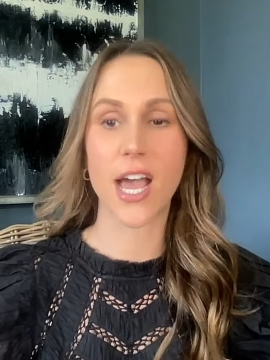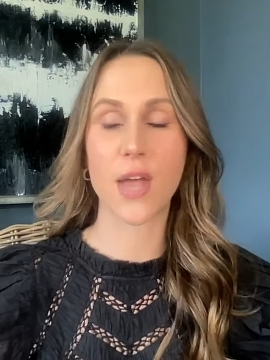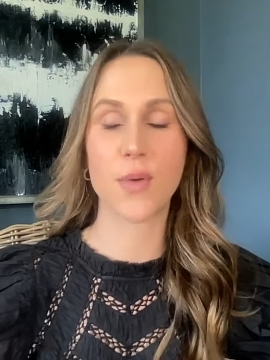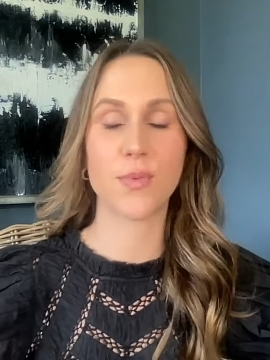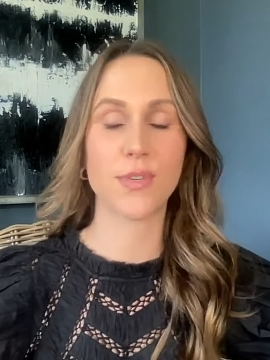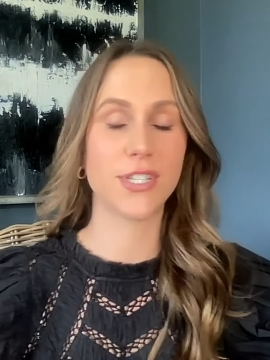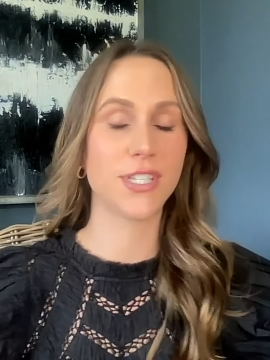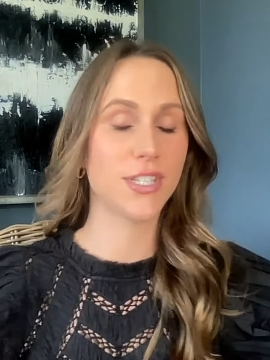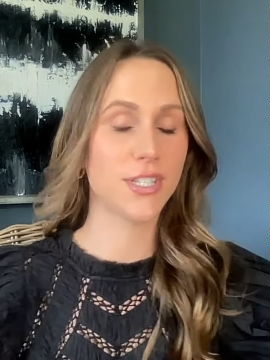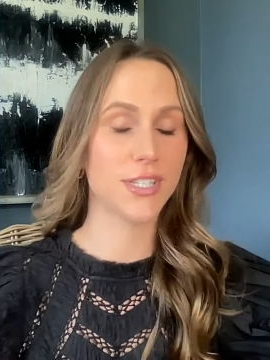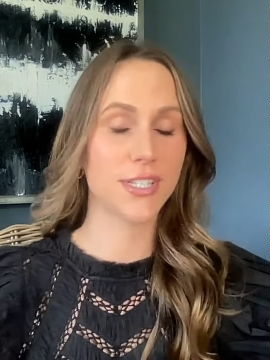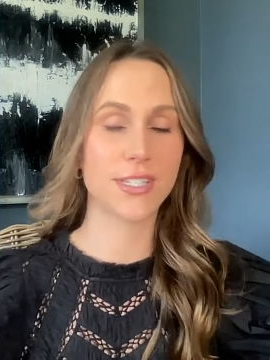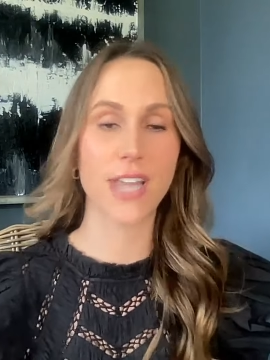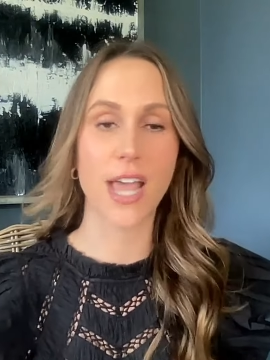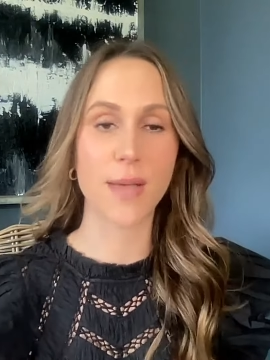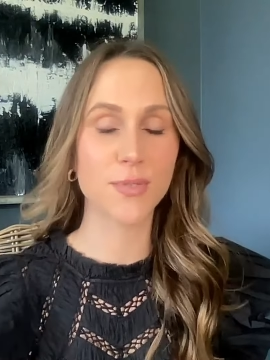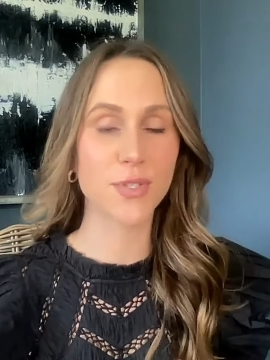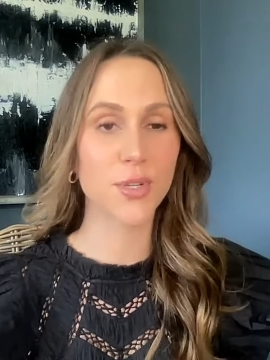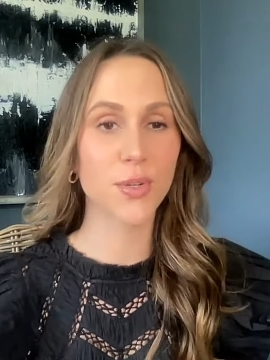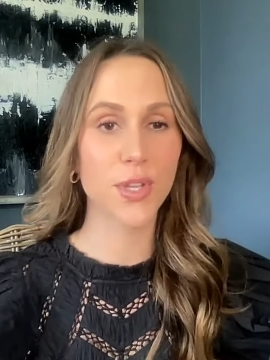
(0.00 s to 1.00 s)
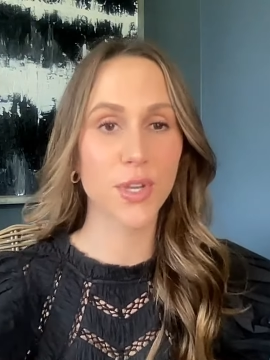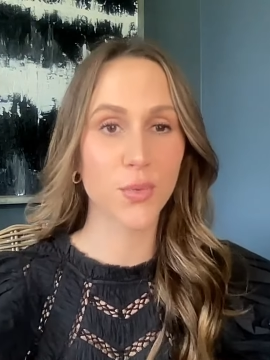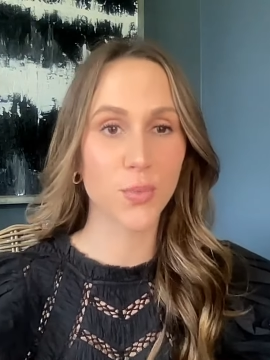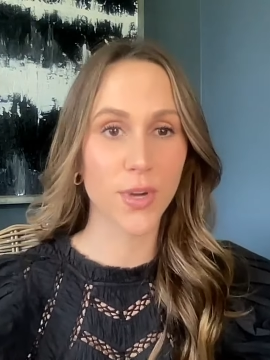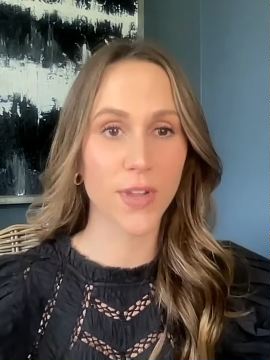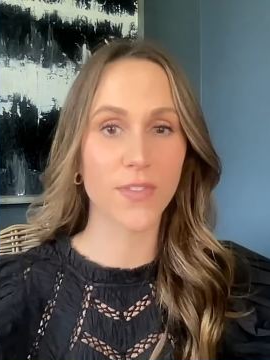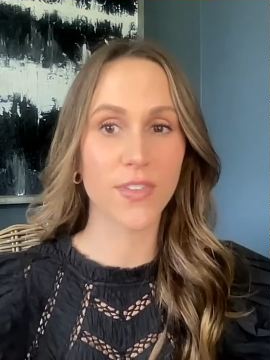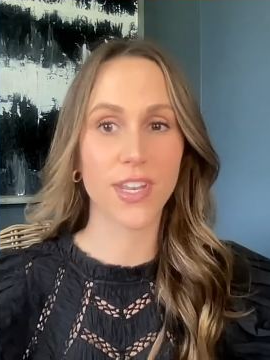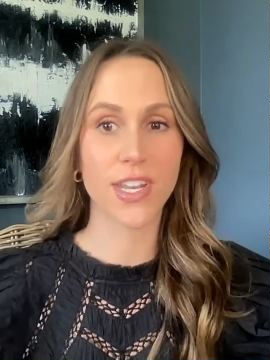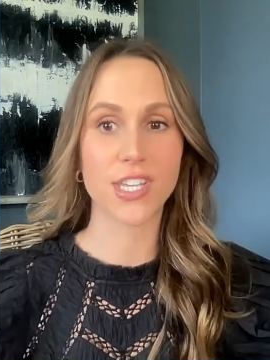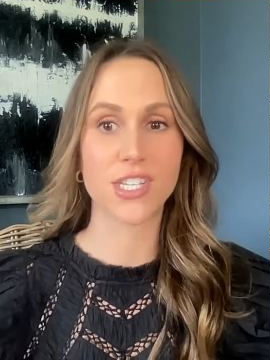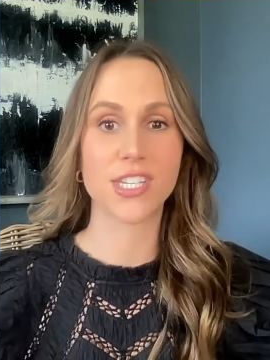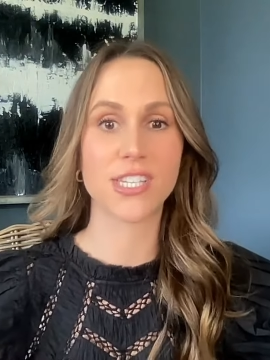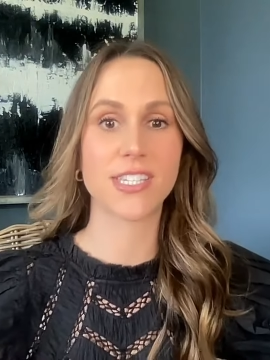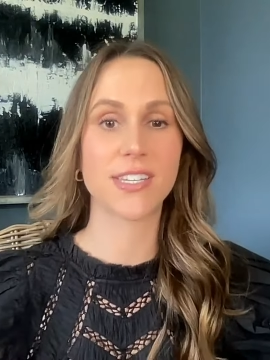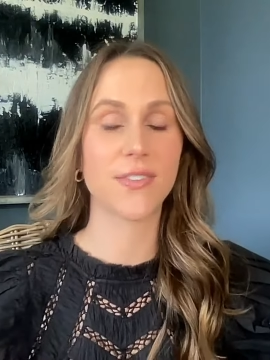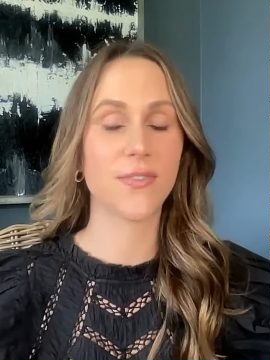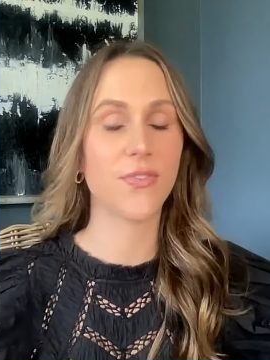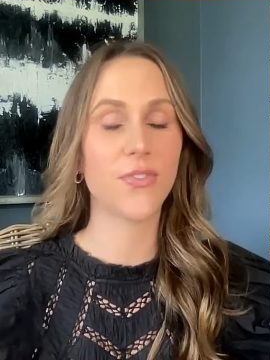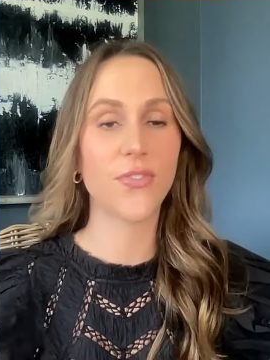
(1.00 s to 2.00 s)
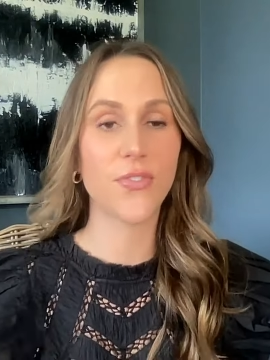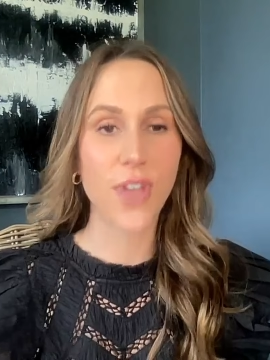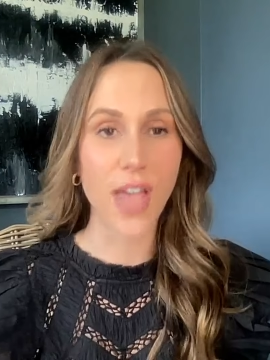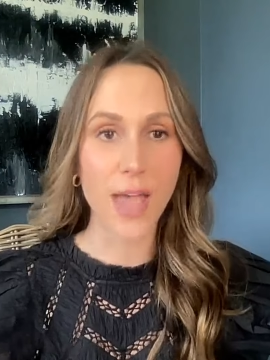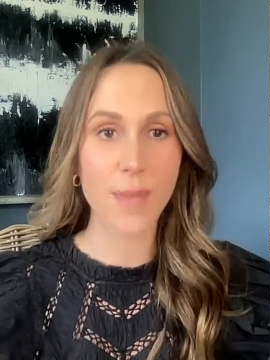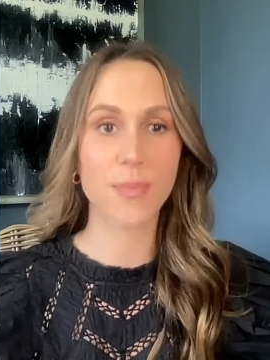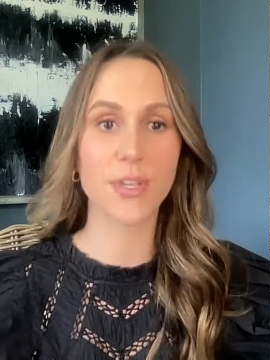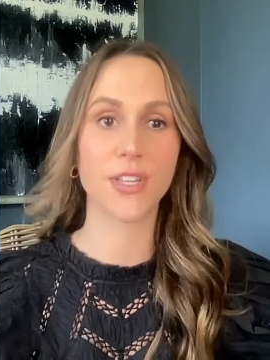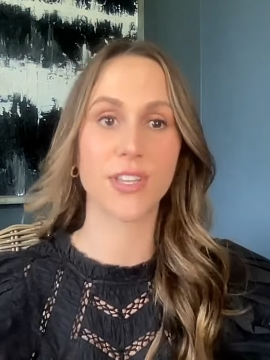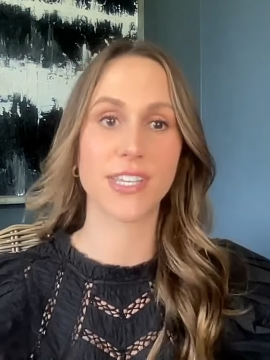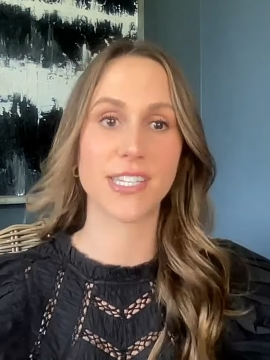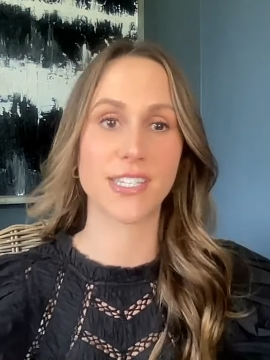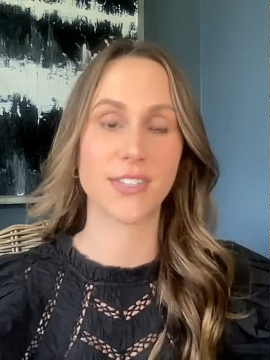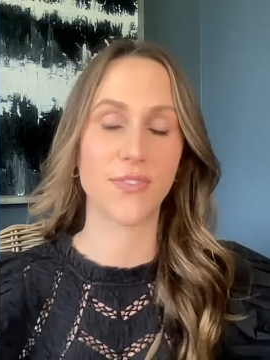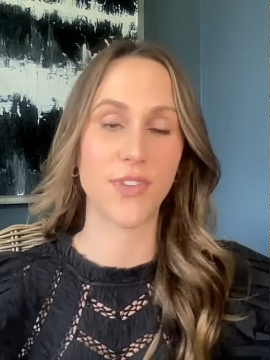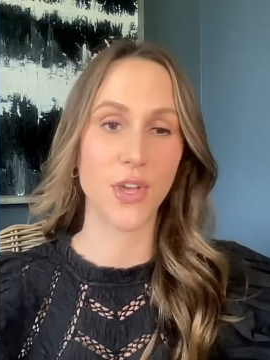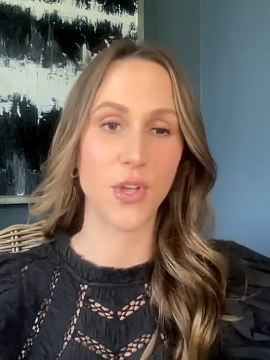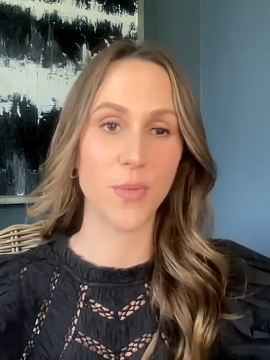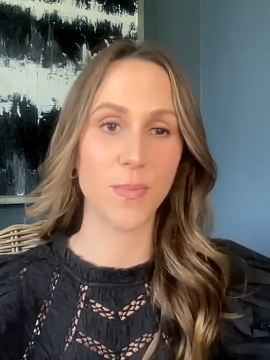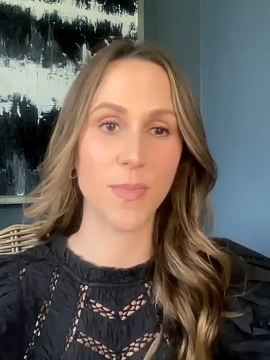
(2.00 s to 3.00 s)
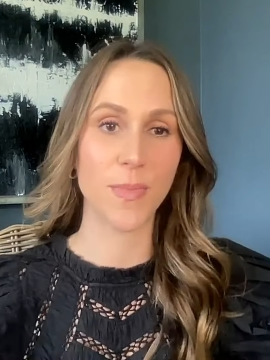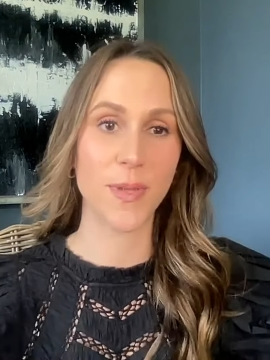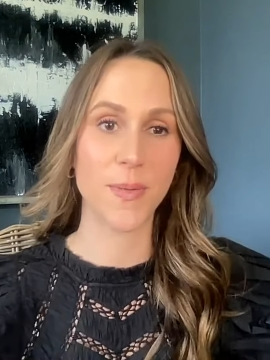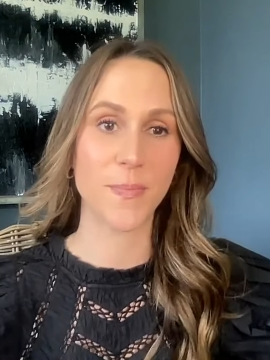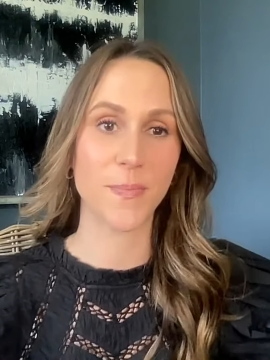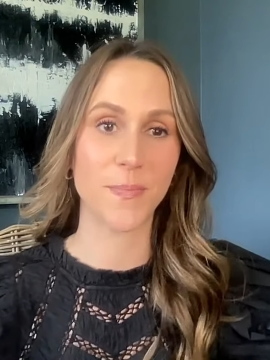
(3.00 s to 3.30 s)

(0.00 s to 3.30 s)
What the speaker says: I was just absolutely riveted. Just a fabulous film.